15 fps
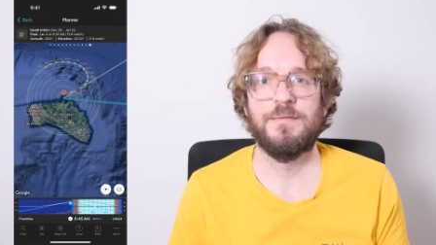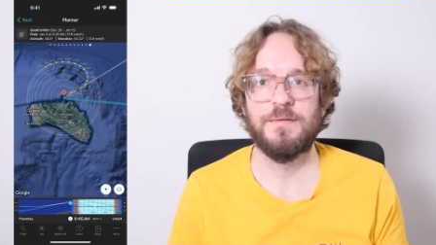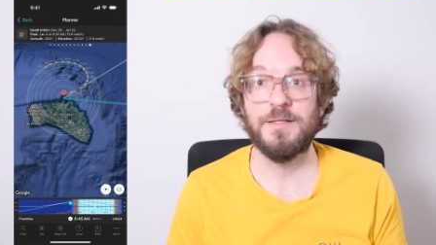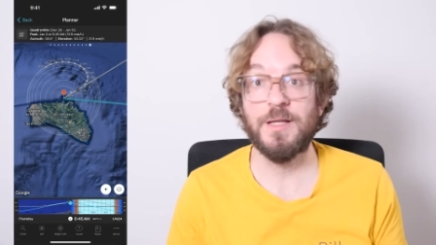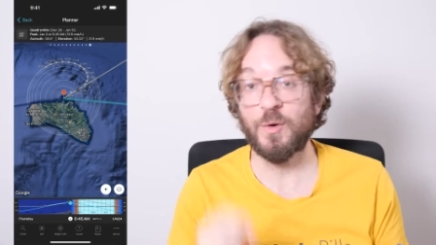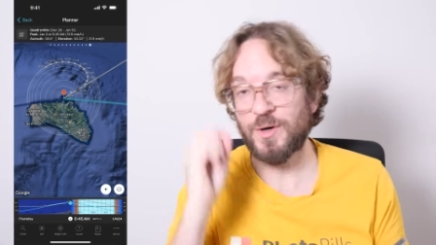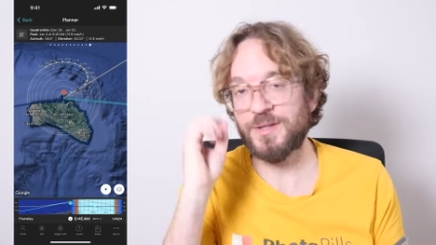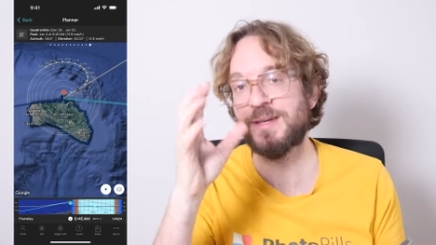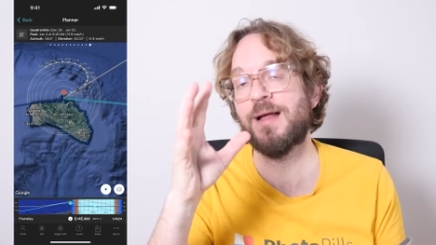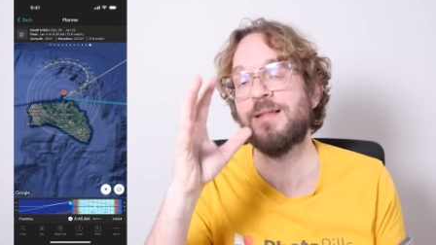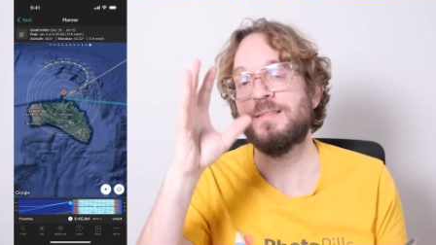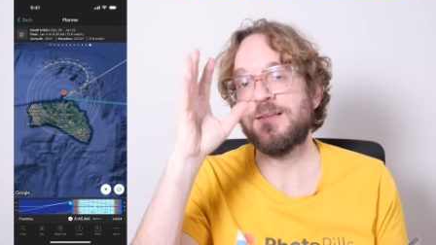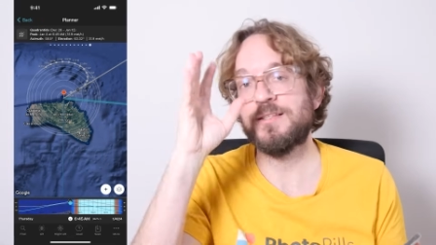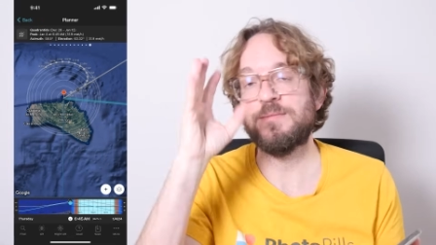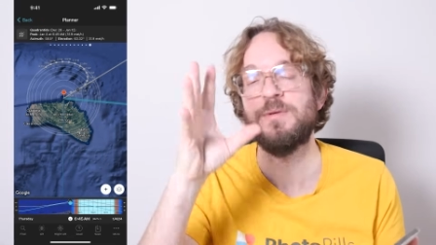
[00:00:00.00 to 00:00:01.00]
The
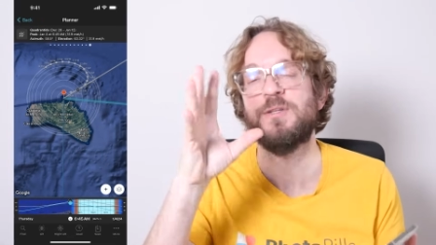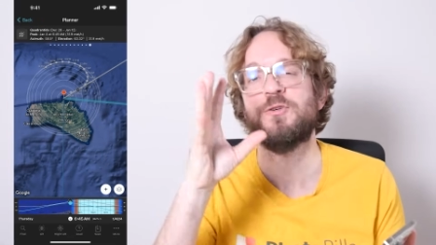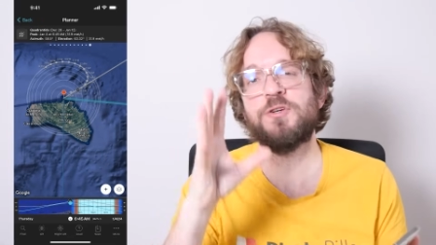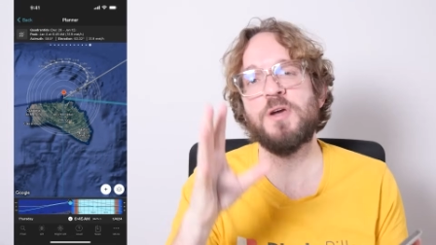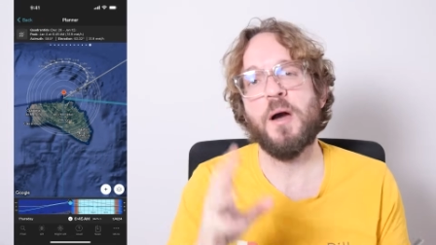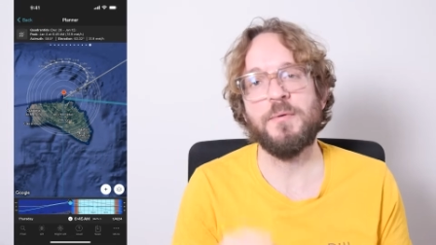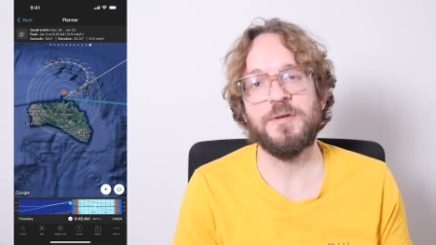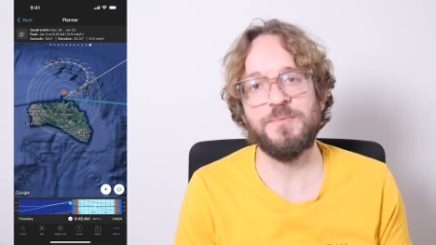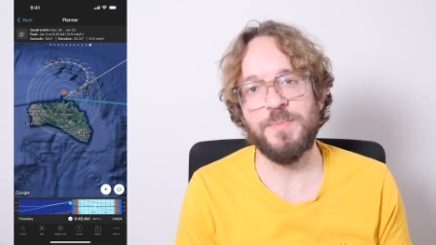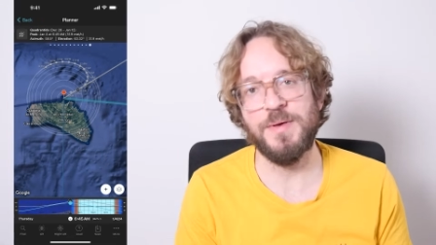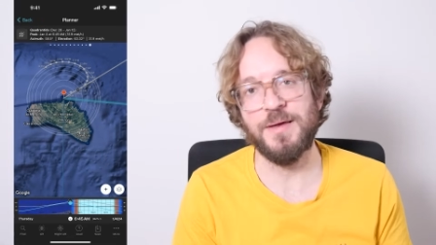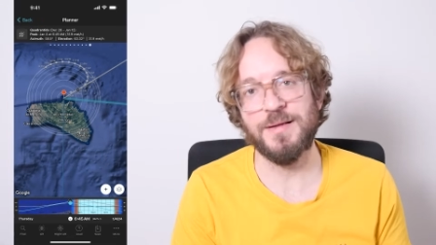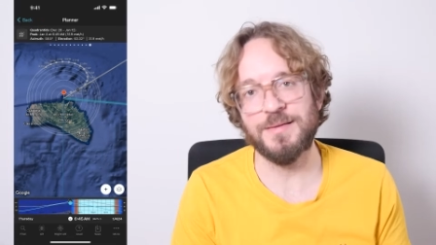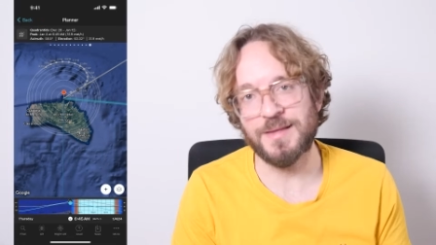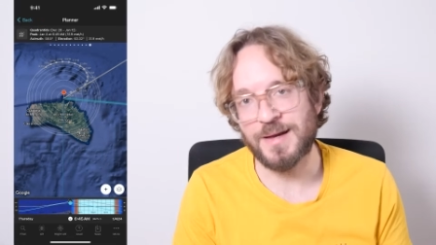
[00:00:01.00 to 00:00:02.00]
Quadrantids meteor shower is
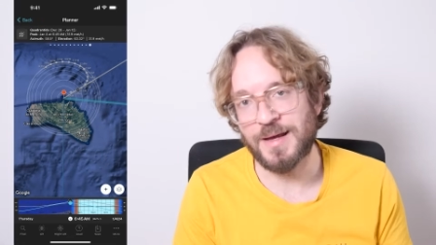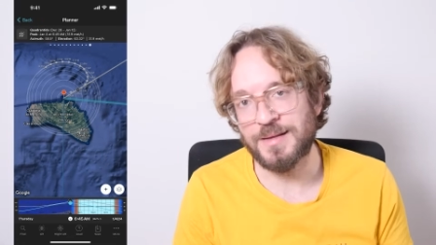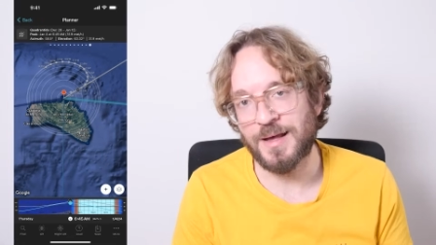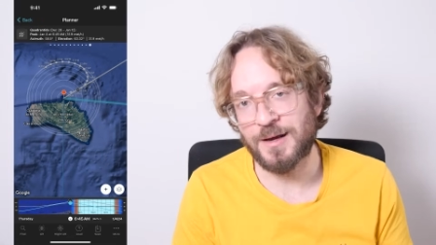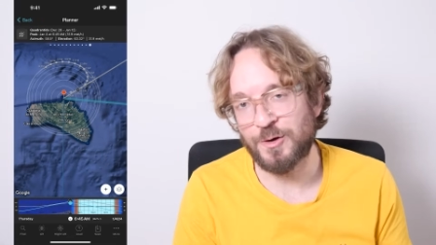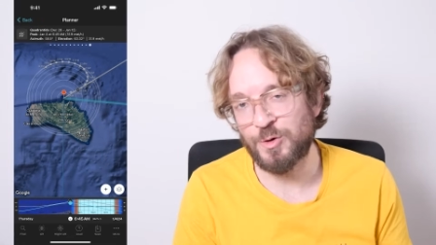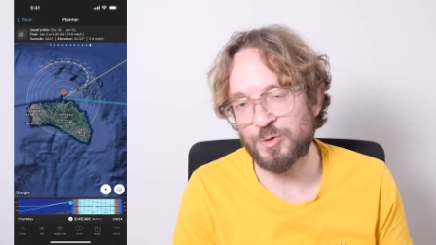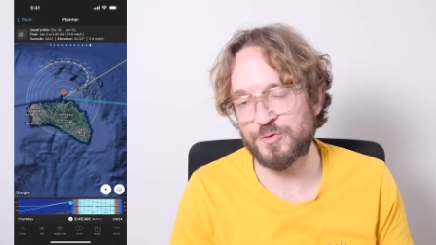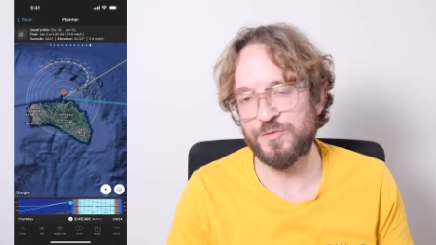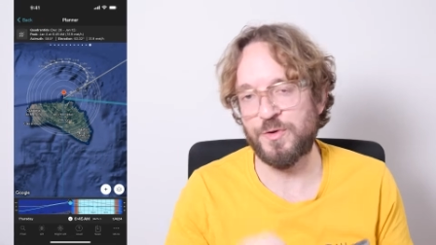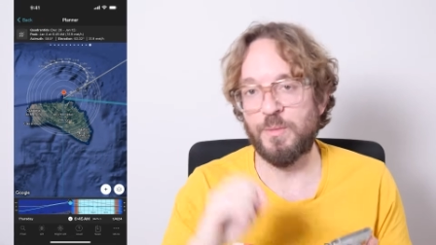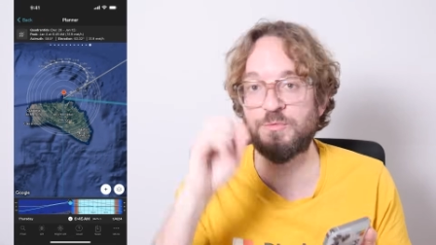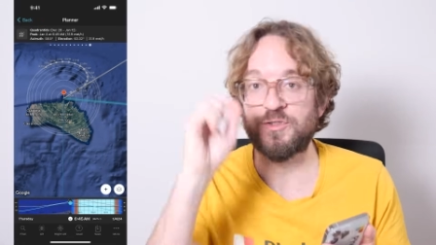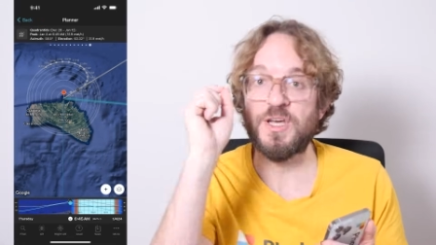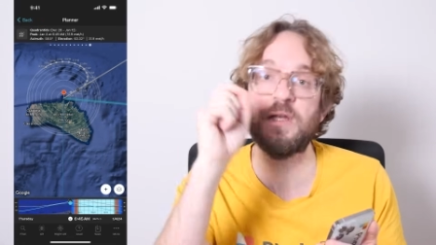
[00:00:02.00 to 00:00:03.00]
peaking the night that goes
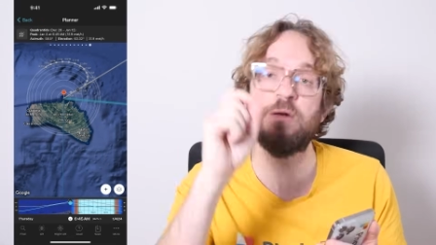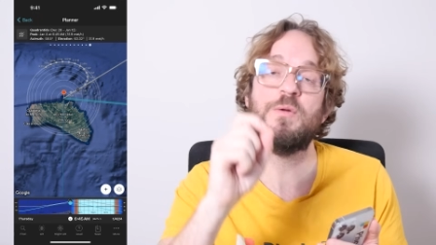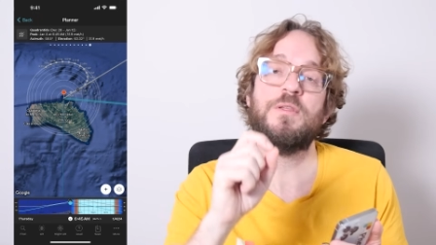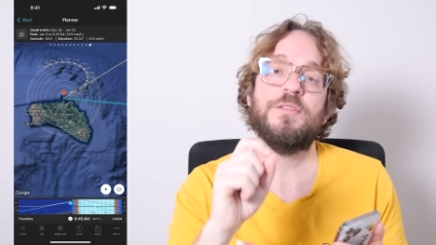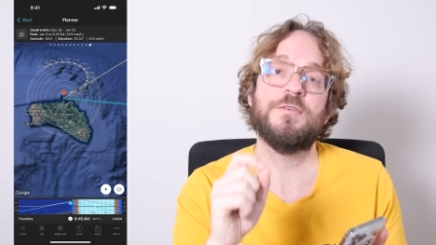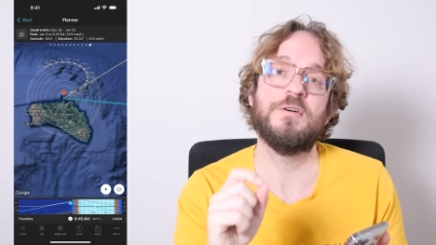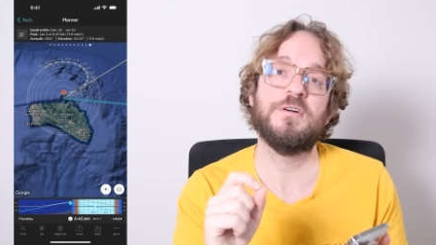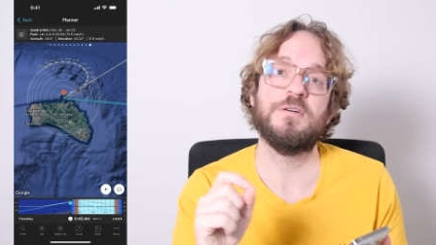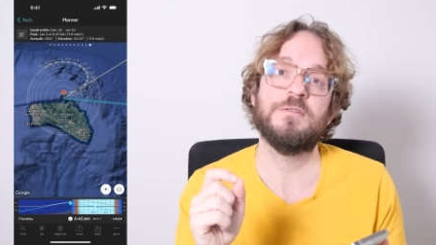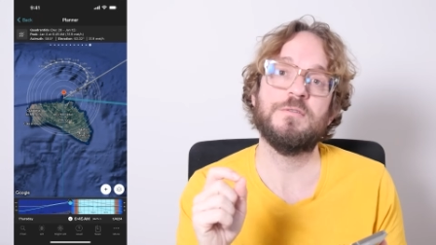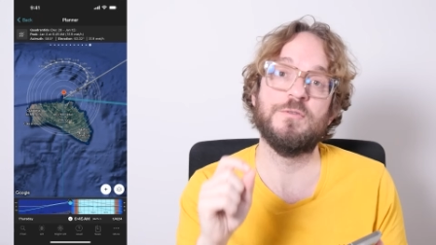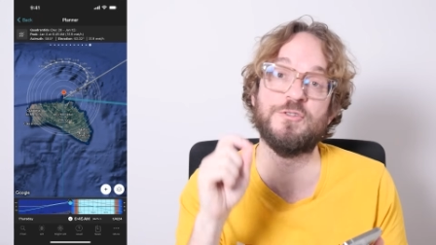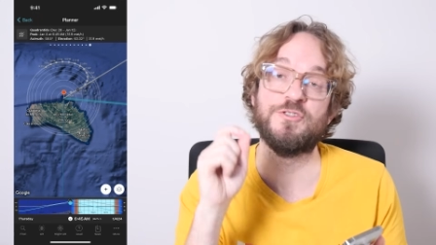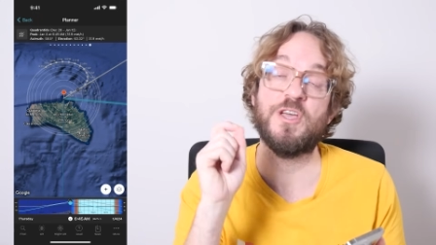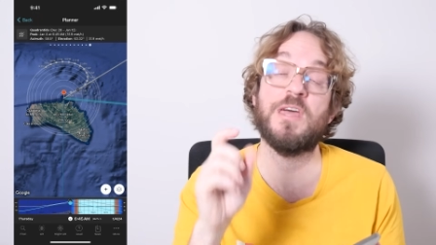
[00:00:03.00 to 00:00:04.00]
from January 3rd
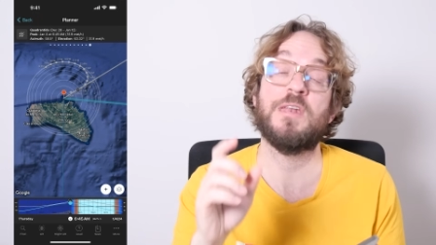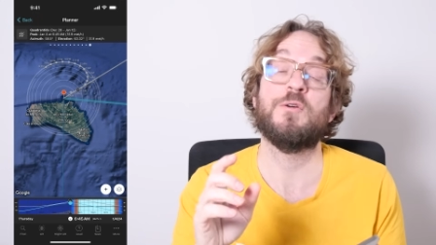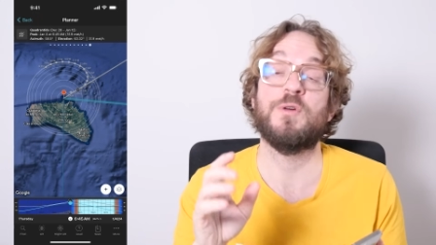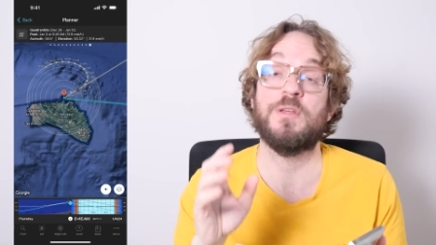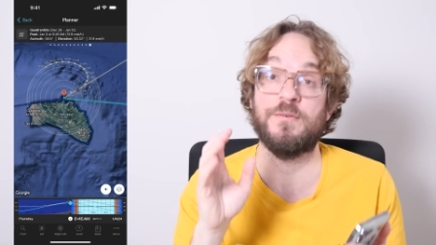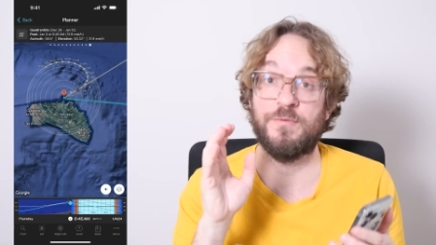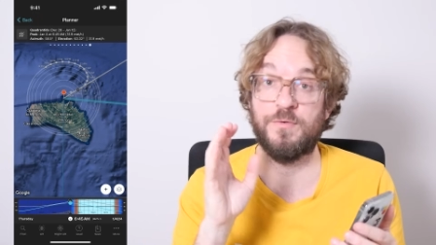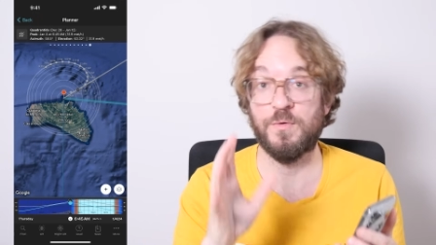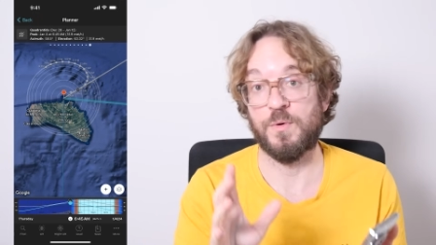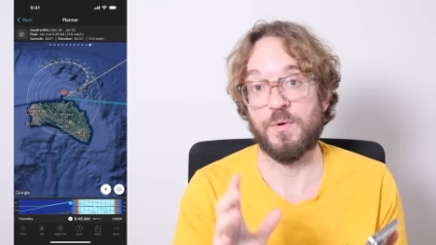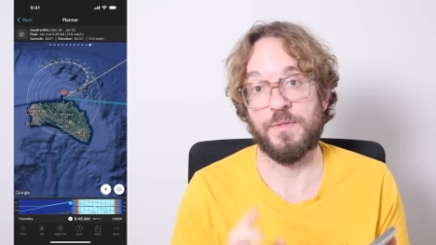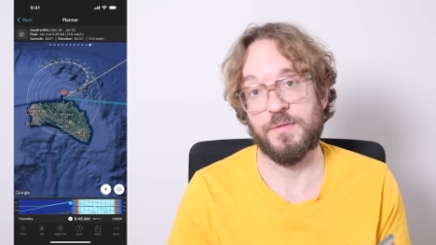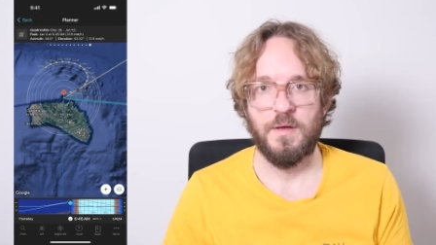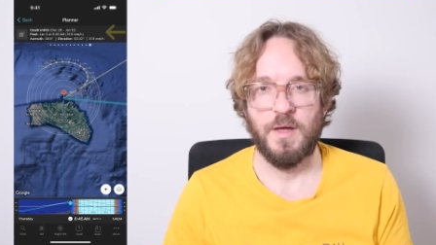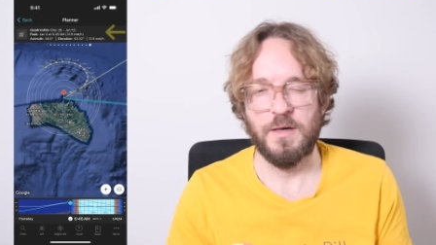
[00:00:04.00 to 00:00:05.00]
to January 4th,